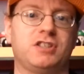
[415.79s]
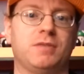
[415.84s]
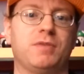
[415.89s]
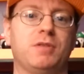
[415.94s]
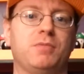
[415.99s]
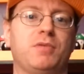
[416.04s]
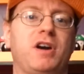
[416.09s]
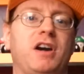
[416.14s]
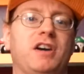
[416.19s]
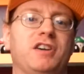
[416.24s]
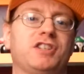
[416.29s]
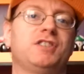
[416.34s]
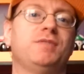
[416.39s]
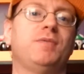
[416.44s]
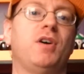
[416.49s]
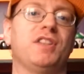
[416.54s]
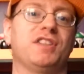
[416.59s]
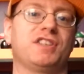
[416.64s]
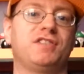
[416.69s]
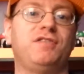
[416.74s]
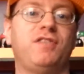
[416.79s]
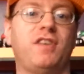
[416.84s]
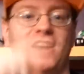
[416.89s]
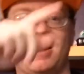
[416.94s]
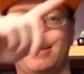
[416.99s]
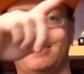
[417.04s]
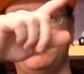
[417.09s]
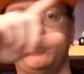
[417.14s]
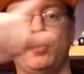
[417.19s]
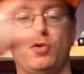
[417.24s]
Some of them are as small as
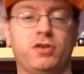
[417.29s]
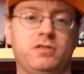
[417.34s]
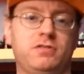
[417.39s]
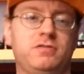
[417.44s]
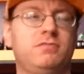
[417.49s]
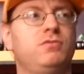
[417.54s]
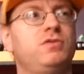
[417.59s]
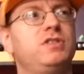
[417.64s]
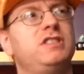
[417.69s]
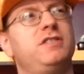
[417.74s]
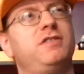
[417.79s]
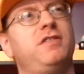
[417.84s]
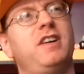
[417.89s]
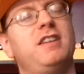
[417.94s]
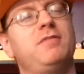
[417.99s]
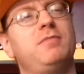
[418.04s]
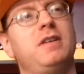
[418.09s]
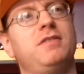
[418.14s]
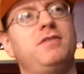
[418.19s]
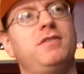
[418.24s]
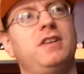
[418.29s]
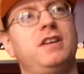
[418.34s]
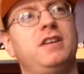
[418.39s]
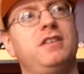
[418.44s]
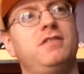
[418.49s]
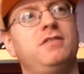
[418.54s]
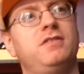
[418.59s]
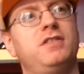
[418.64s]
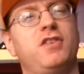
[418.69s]
five. What was it? Five by five?